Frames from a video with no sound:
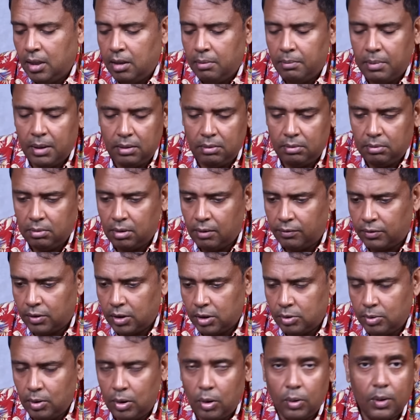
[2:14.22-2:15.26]
But of
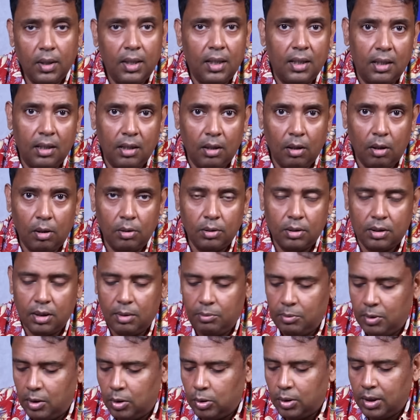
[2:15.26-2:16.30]
course, we're looking at it long
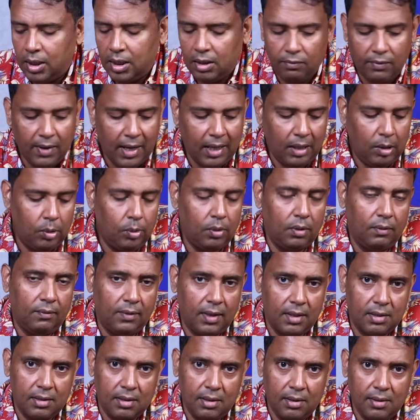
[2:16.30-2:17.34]
term. We're looking at value
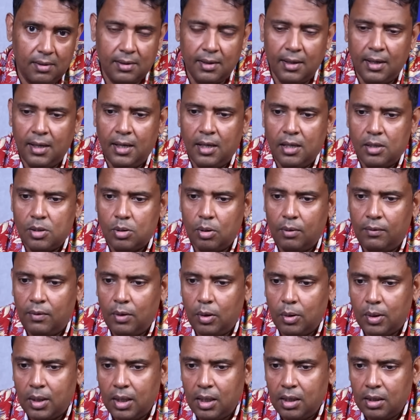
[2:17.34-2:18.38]
investors. So if you
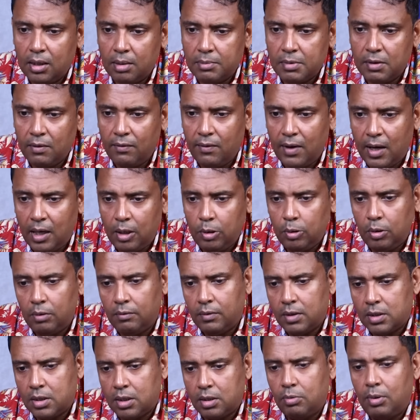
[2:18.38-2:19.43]
look at it in terms of value
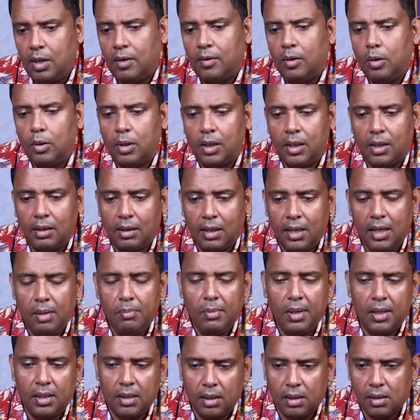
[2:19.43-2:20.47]
investors, we have to look at our key
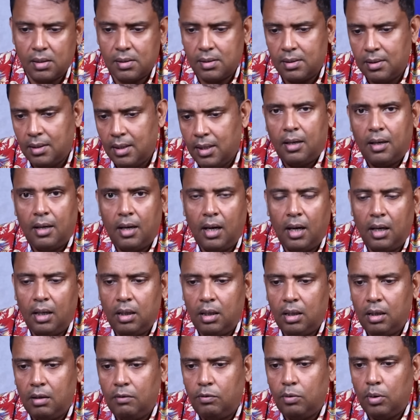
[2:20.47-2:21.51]
metrics.
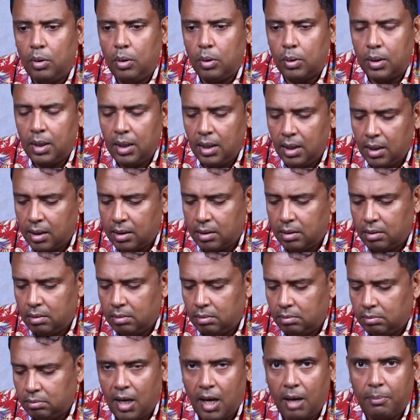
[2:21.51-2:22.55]
And if you're looking at
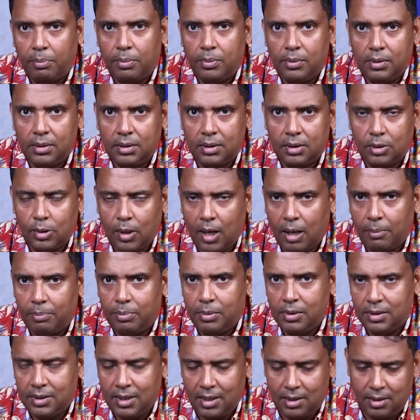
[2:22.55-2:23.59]
apples to
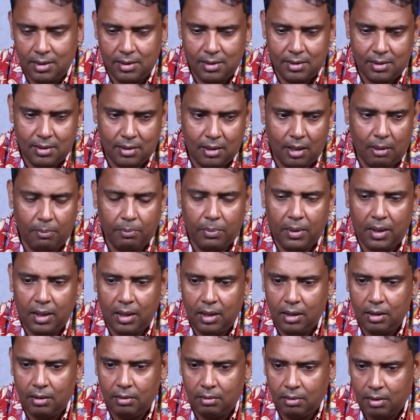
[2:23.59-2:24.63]
apples, that is
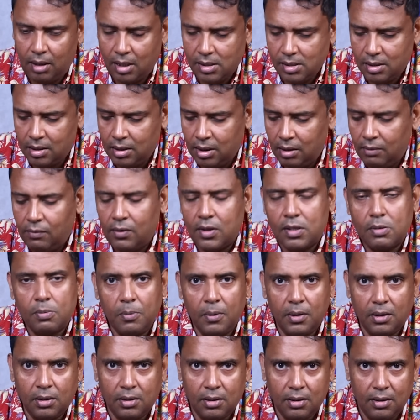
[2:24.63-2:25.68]
comparing as an
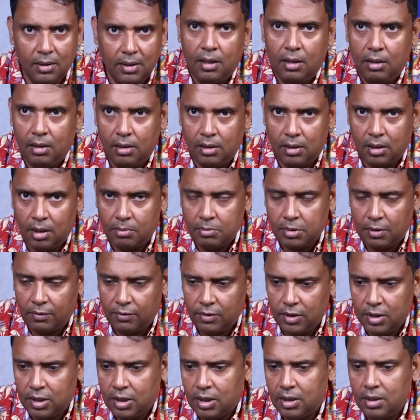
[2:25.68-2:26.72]
investment in terms of
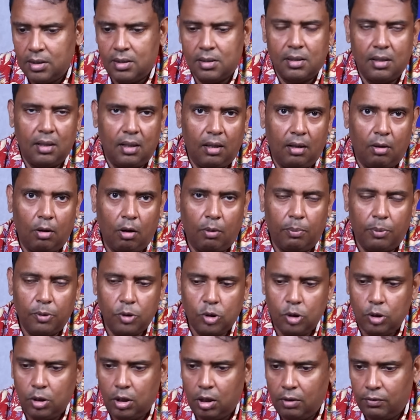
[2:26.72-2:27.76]
returns and
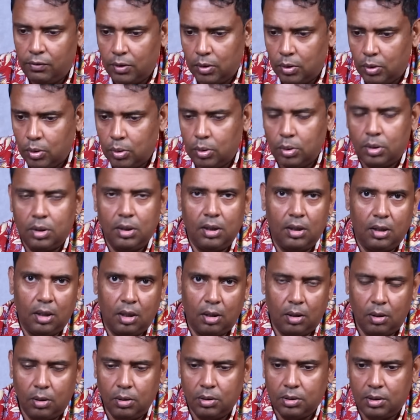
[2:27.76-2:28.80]
opportunity for growth in the
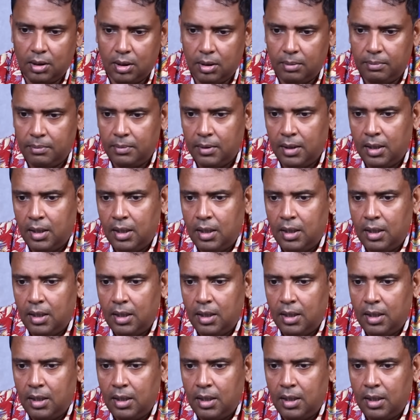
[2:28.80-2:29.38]
long term,